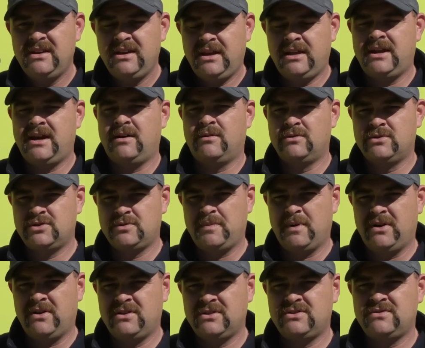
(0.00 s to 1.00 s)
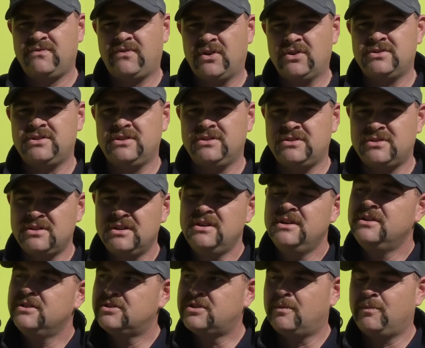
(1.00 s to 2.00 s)
in our response versus
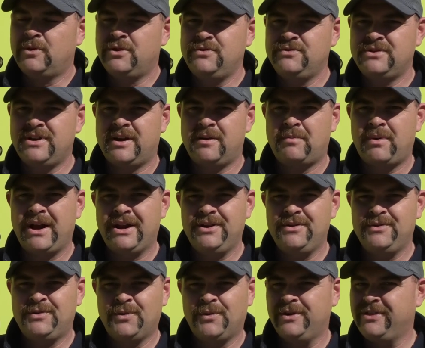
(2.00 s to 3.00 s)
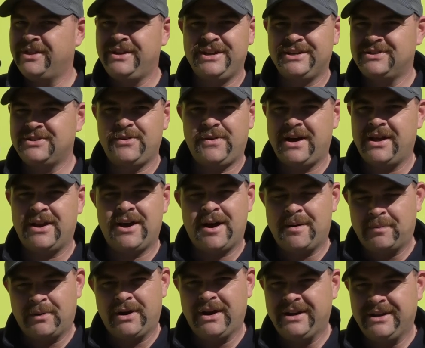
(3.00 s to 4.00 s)
someone who's got a brand new toy that doesn't know how to
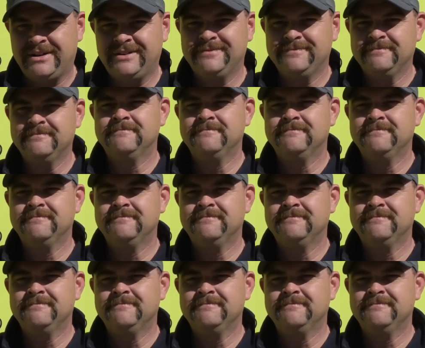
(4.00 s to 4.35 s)
operate it.